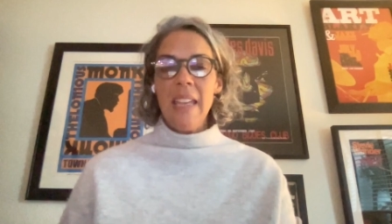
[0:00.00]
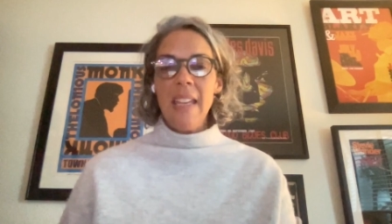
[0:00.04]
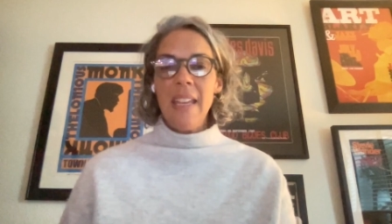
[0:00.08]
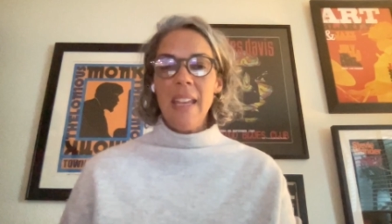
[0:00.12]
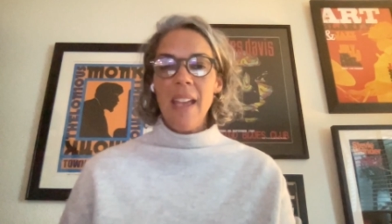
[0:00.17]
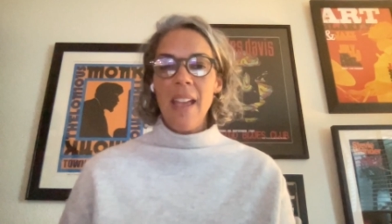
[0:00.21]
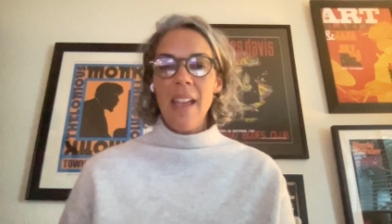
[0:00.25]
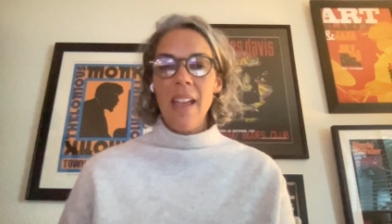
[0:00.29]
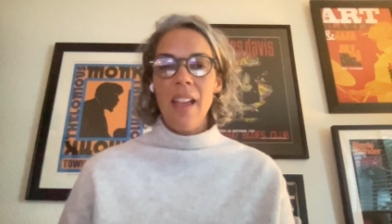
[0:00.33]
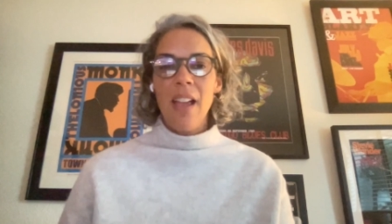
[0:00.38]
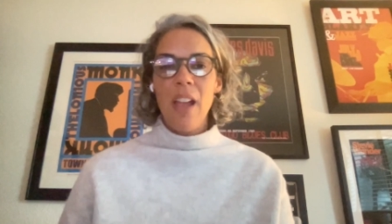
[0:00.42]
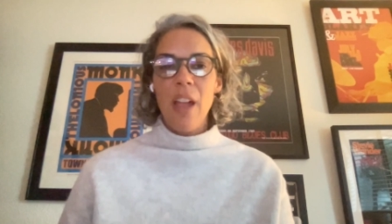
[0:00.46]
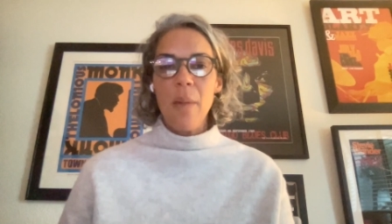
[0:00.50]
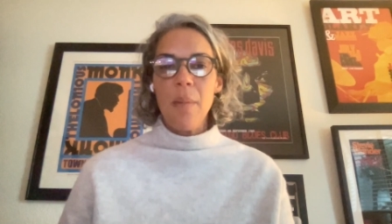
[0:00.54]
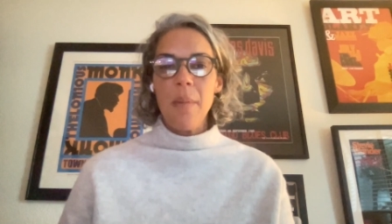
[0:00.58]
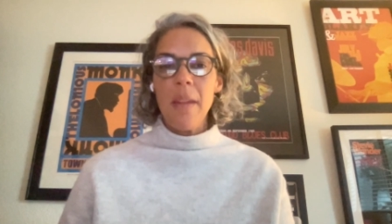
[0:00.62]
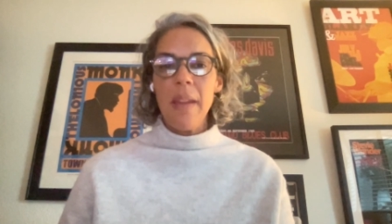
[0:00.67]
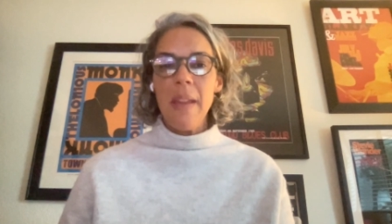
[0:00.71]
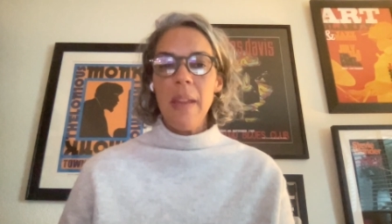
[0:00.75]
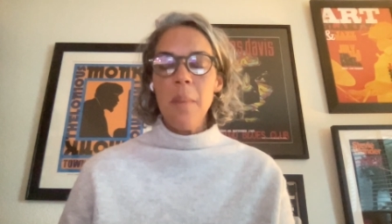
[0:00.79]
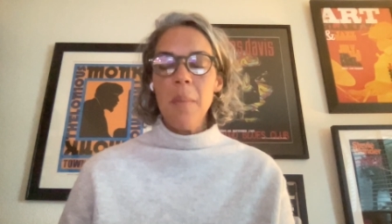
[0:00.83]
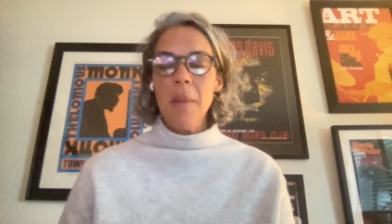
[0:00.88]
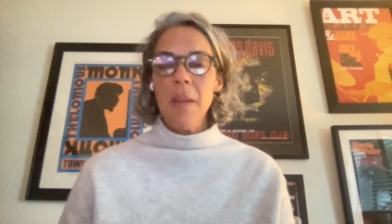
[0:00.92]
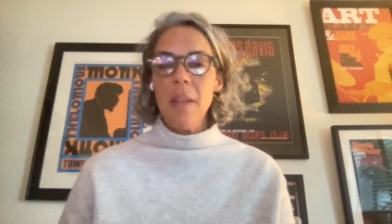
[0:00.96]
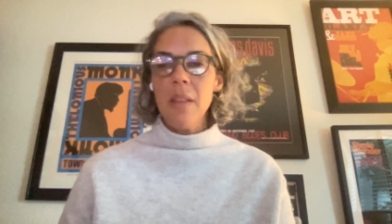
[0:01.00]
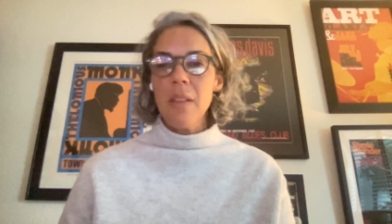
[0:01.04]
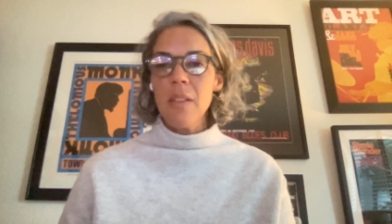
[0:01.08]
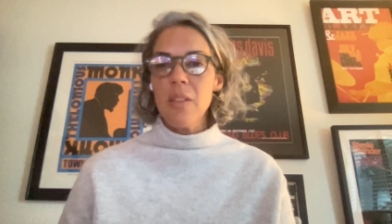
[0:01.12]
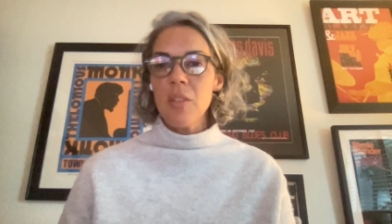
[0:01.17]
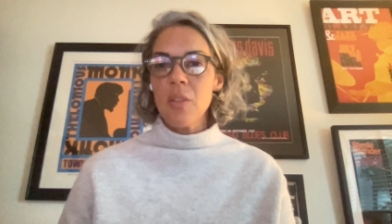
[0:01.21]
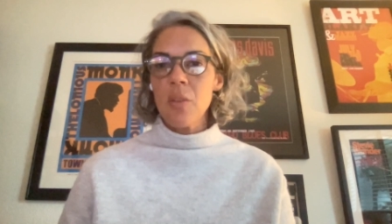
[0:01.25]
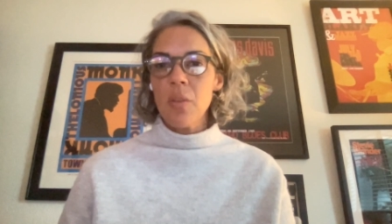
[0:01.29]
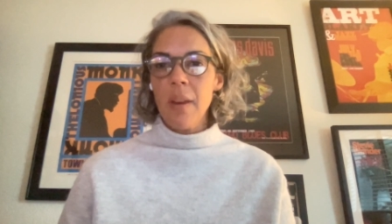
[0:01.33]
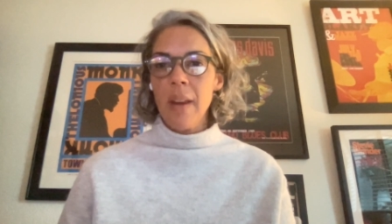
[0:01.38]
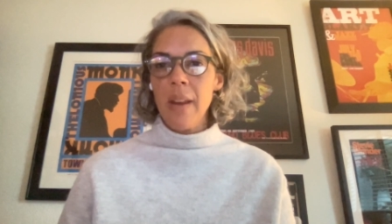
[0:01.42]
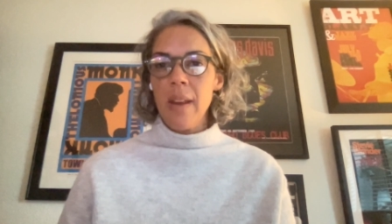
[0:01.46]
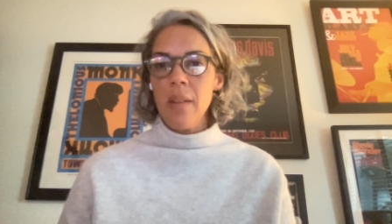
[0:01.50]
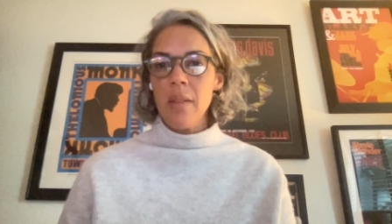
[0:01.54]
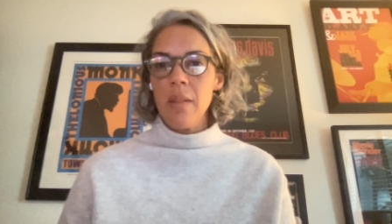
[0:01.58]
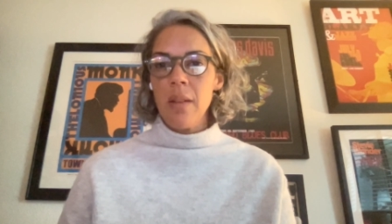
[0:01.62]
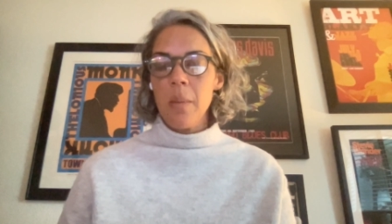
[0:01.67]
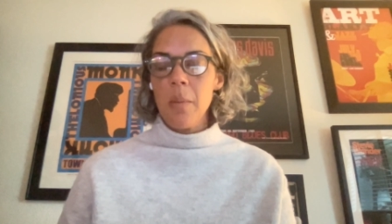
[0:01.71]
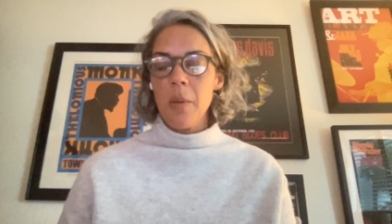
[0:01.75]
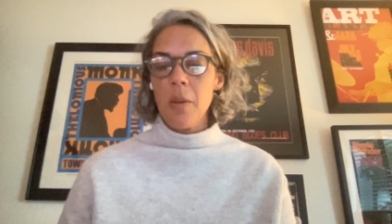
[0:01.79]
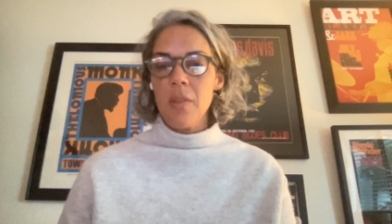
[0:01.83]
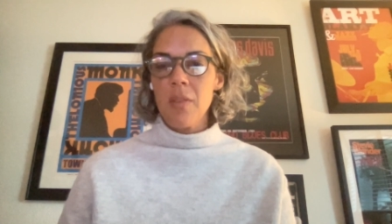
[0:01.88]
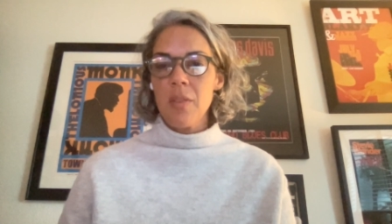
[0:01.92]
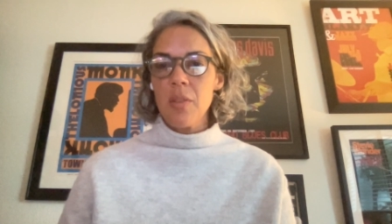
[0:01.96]
Yeah, email is great.
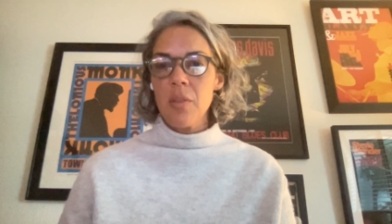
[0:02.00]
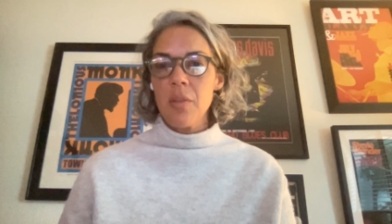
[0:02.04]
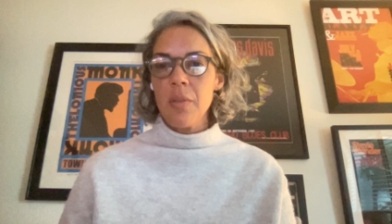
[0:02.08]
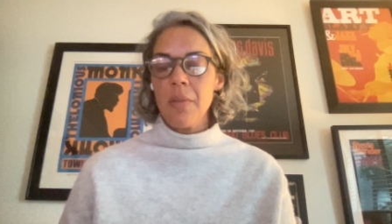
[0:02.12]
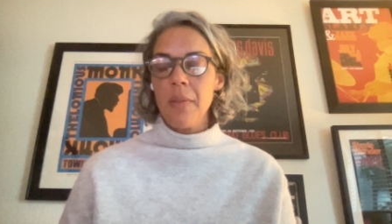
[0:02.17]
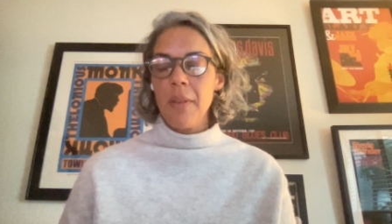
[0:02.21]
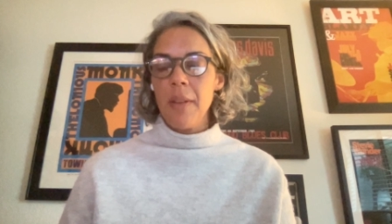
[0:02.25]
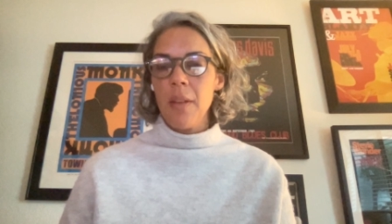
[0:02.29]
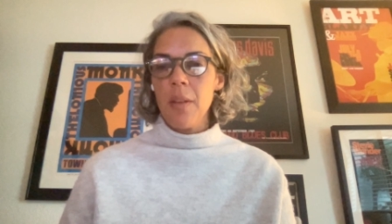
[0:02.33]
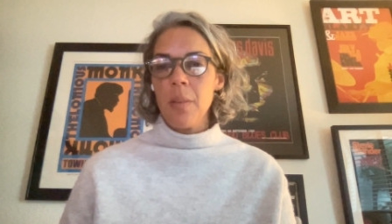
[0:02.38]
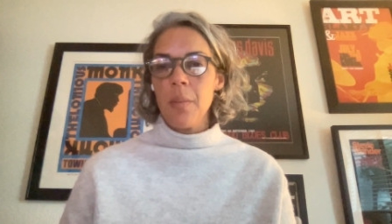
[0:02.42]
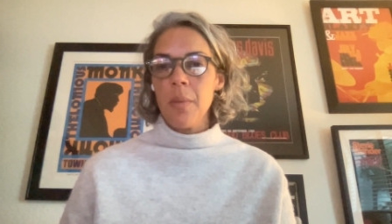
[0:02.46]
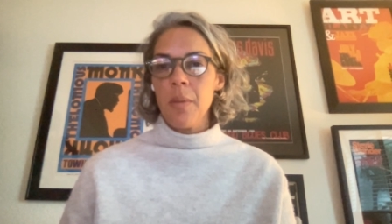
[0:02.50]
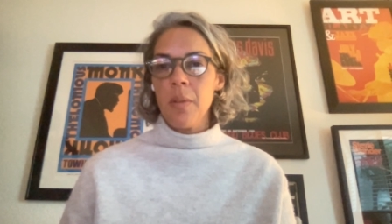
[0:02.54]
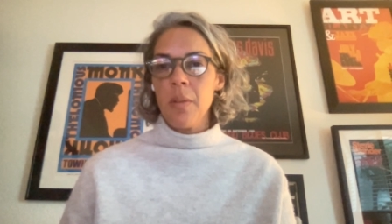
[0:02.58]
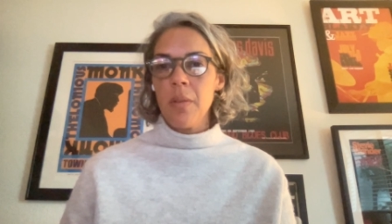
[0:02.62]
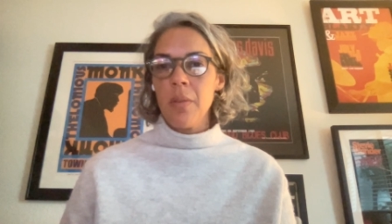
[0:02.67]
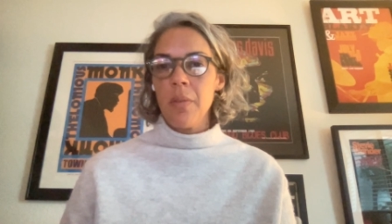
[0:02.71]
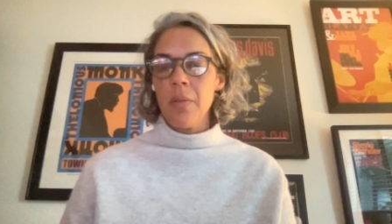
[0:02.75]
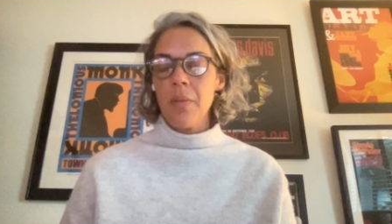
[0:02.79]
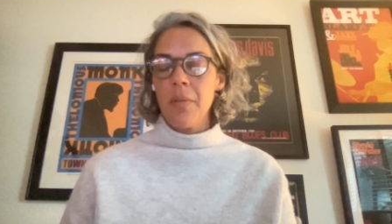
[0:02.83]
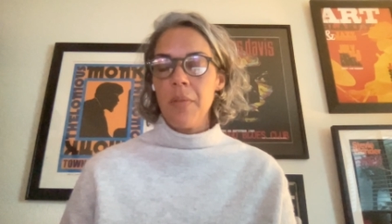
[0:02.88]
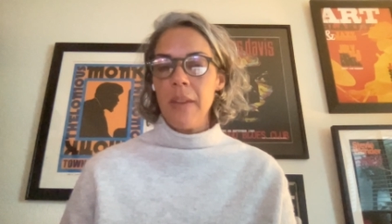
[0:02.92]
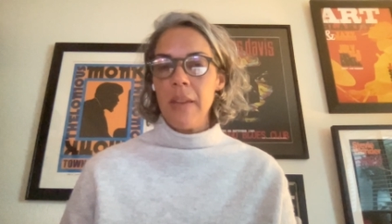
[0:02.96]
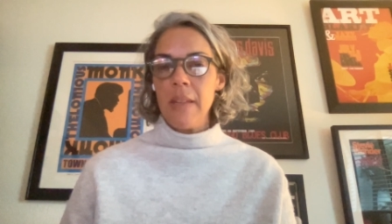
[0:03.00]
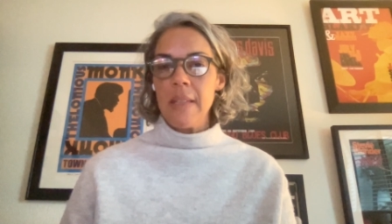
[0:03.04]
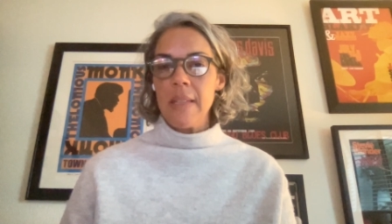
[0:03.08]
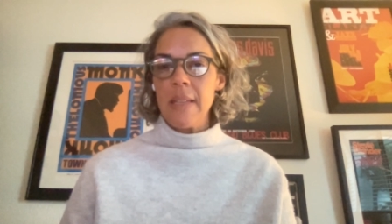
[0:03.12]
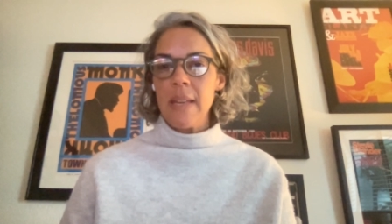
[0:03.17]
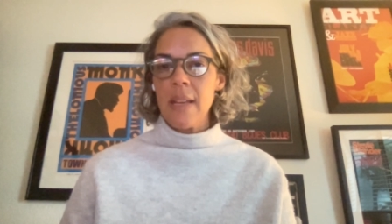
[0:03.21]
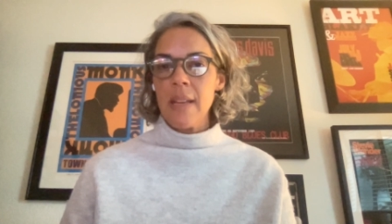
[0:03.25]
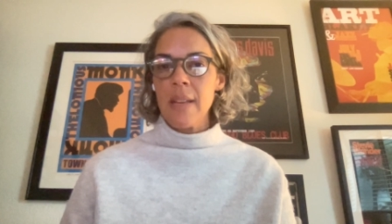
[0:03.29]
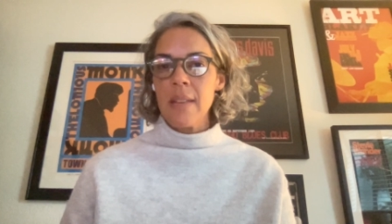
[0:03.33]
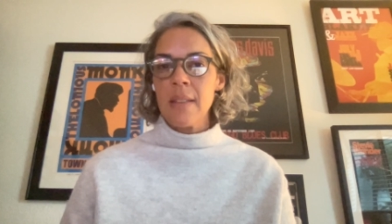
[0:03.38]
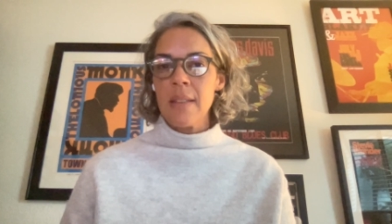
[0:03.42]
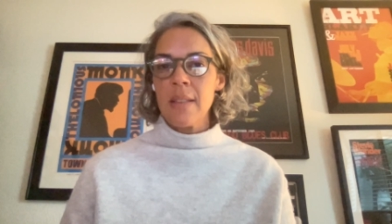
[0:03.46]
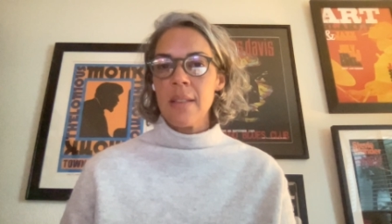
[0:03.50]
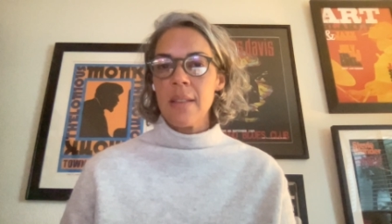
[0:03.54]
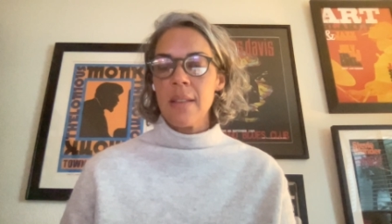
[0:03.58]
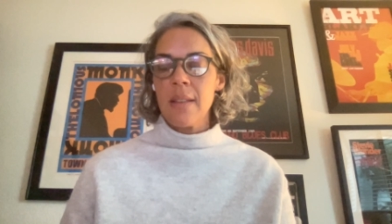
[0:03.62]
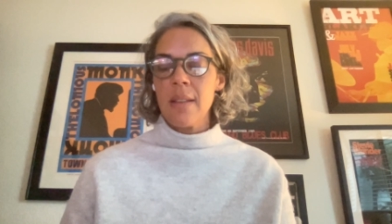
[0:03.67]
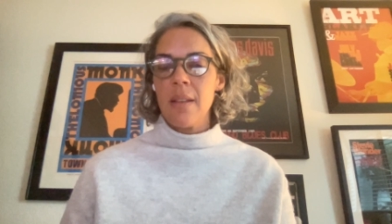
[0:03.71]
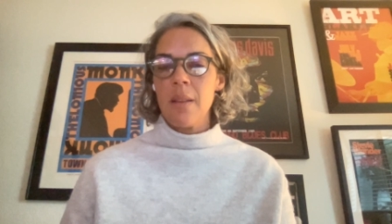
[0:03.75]
I'm also available via text.